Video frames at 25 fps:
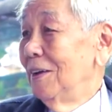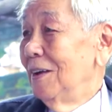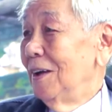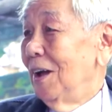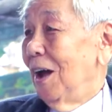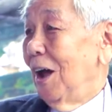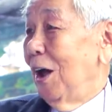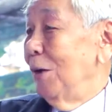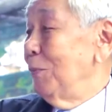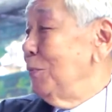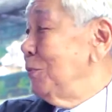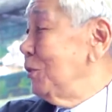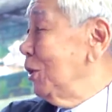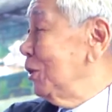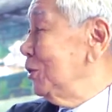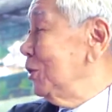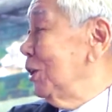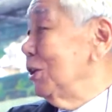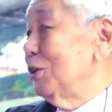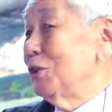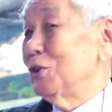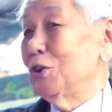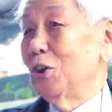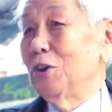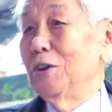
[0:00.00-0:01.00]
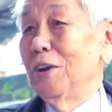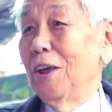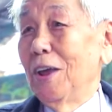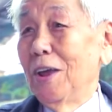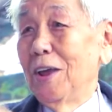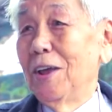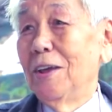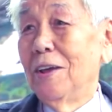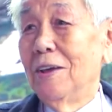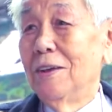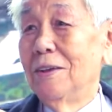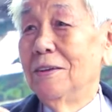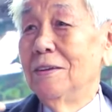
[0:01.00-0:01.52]
I'm generation
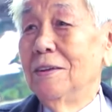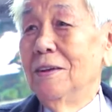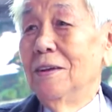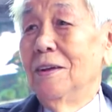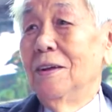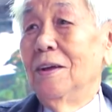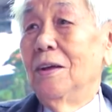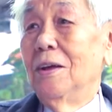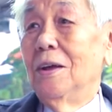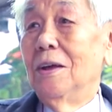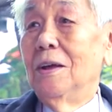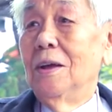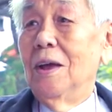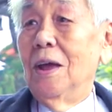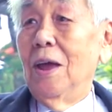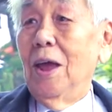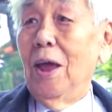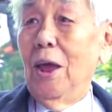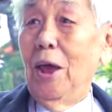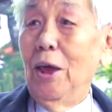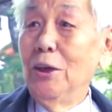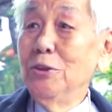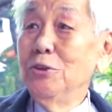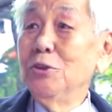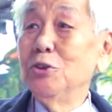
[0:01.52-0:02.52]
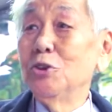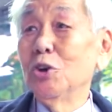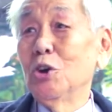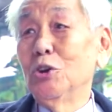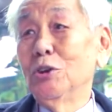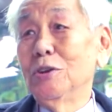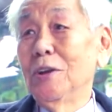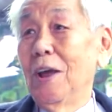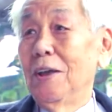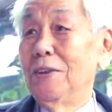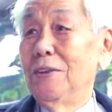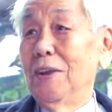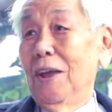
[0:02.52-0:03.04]
A, ancient
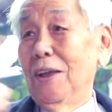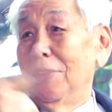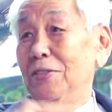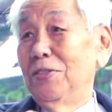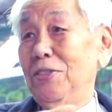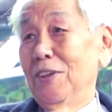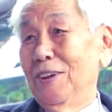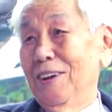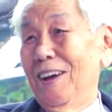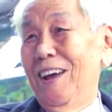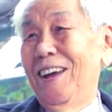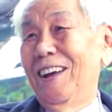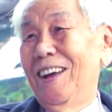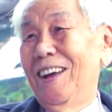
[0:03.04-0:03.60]
and antique.